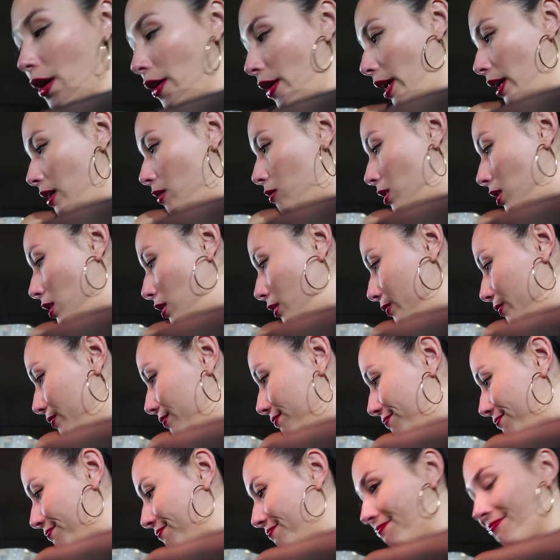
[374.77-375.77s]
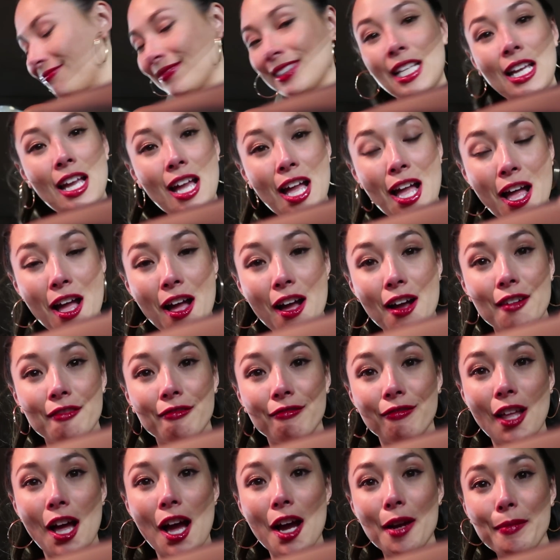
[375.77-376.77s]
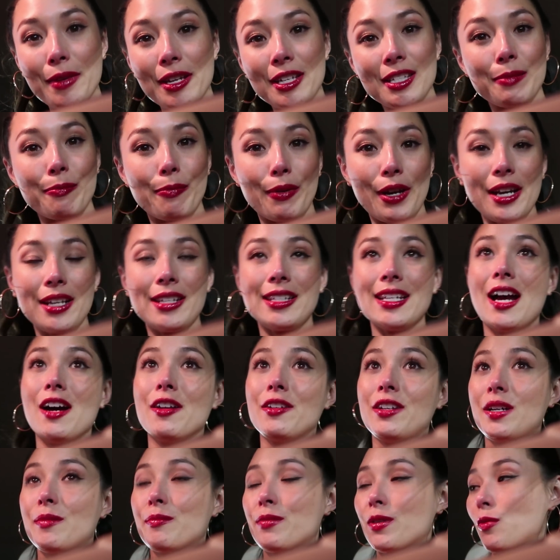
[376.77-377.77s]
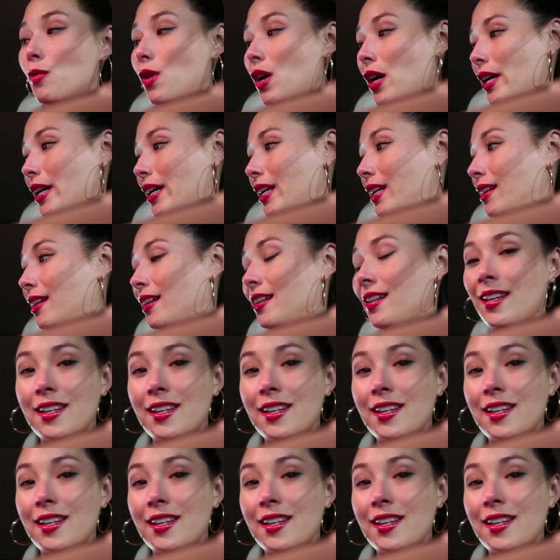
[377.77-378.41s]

right, well, Vlogmas breakdown number one. I'll